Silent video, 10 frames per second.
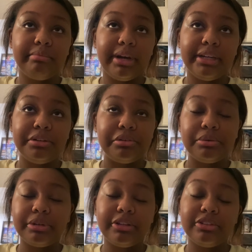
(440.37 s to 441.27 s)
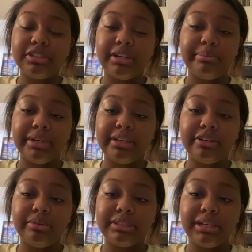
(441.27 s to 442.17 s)
I don't know what other time
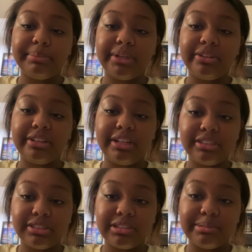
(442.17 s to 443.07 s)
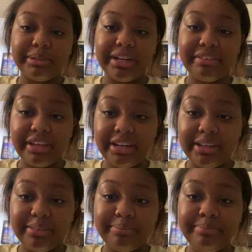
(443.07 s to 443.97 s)
what time my other classes are, but I have an 8
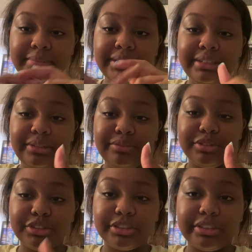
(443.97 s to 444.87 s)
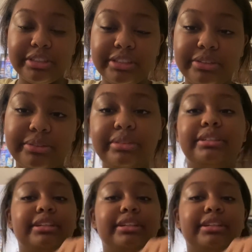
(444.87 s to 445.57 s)
a.m. for sure. I know.